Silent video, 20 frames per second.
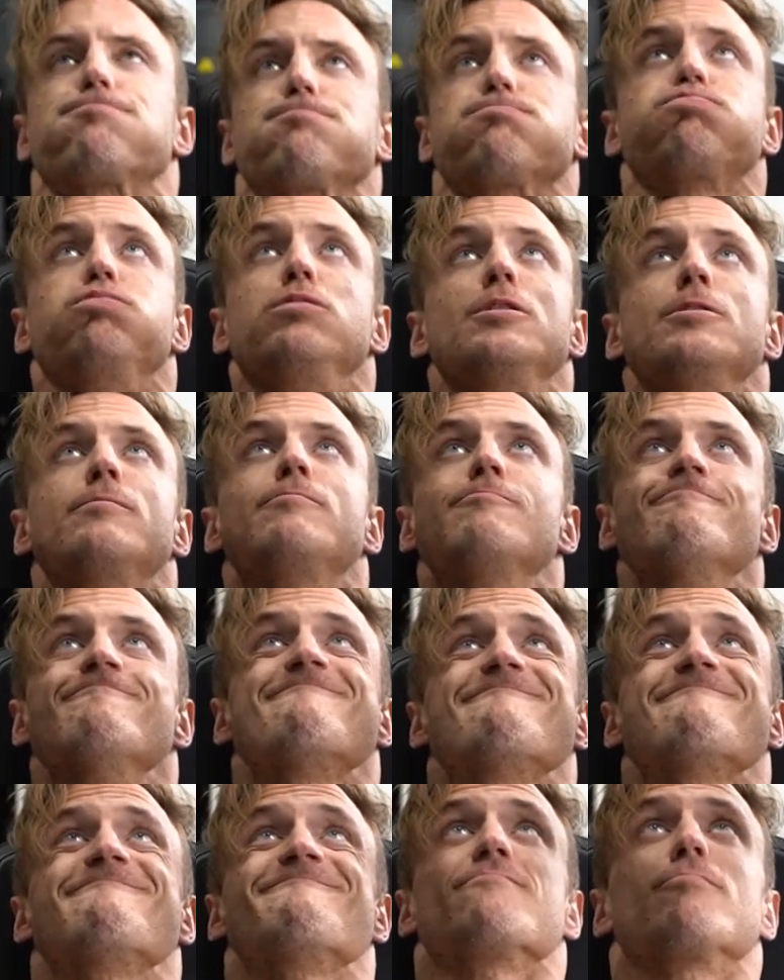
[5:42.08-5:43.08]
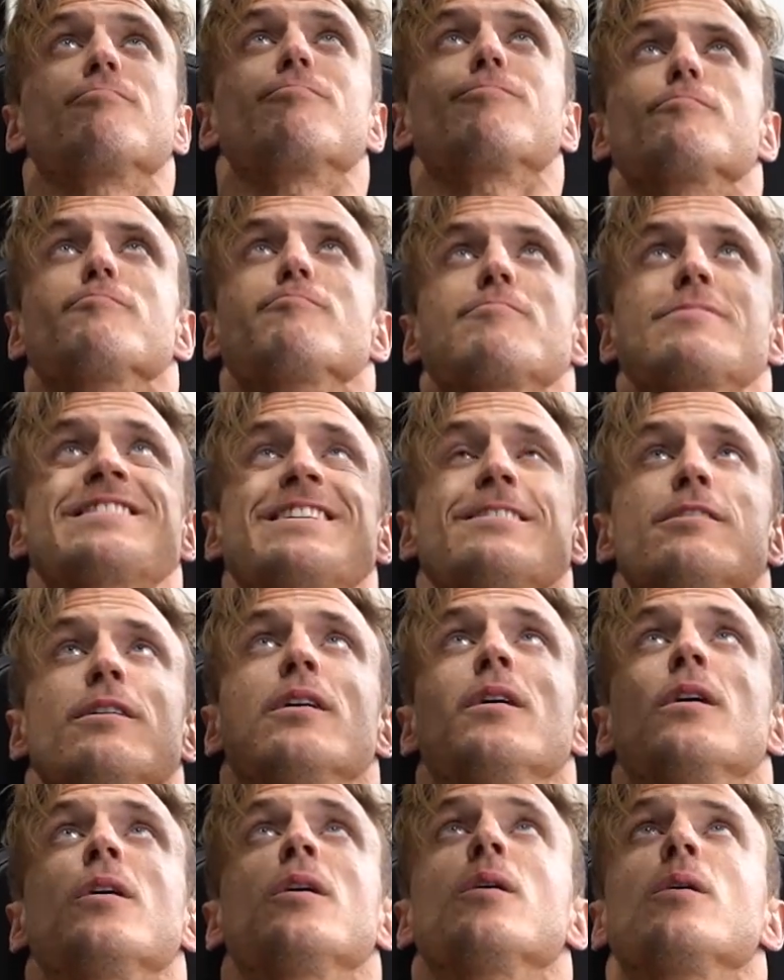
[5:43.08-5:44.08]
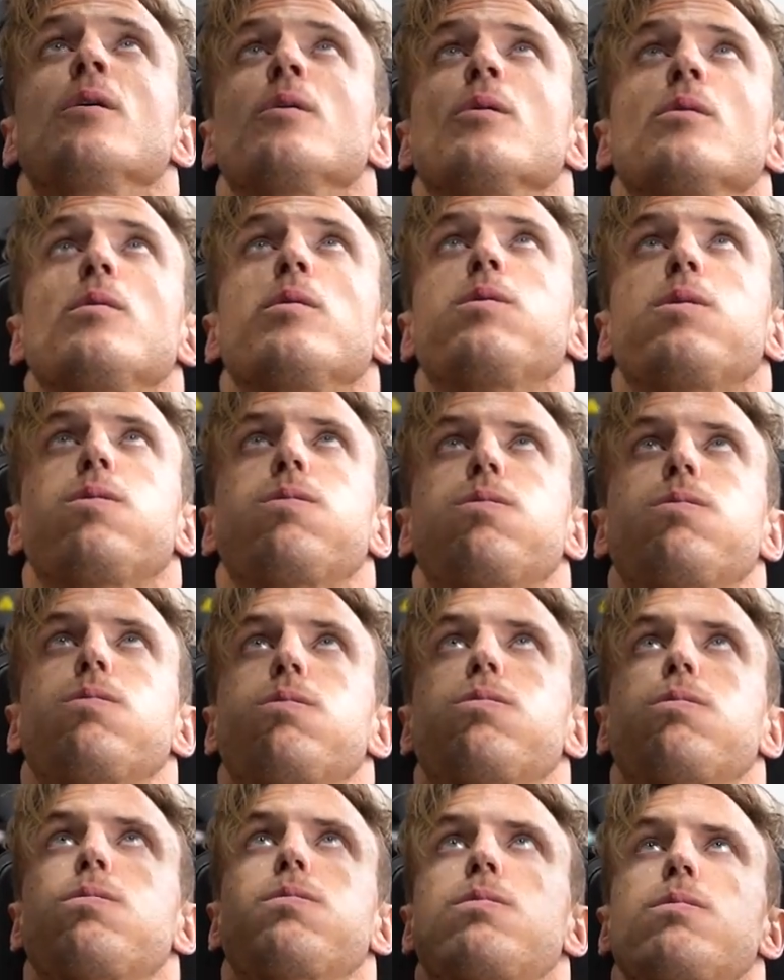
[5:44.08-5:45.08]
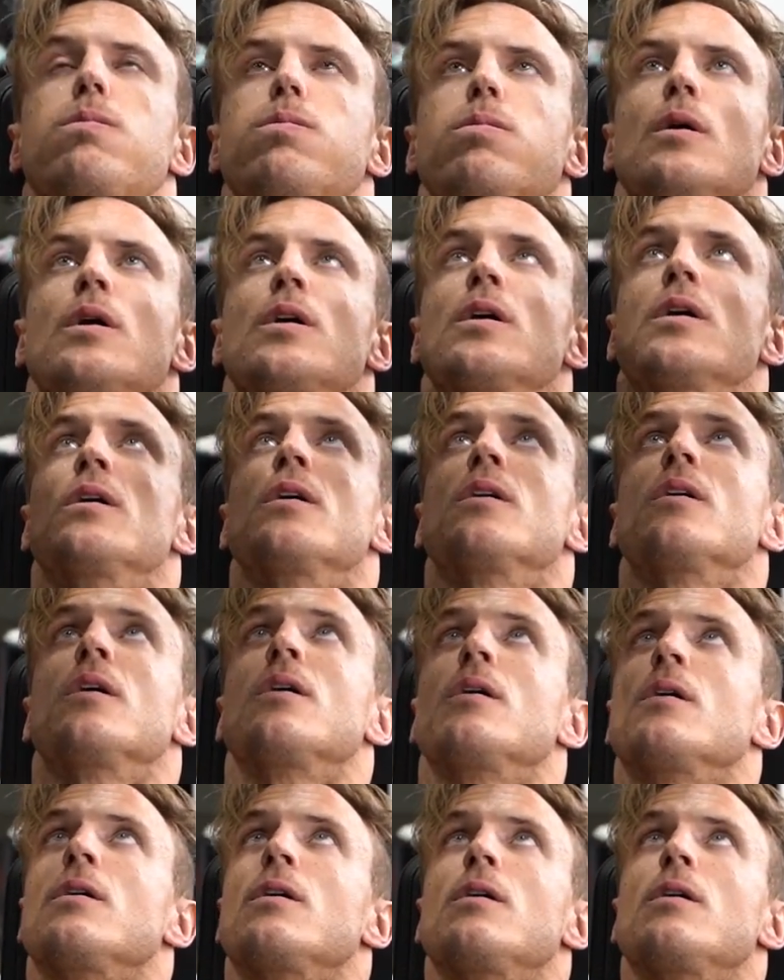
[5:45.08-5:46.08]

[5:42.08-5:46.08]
like, the first part of the superset will be heavier, the second part will be a little bit lighter.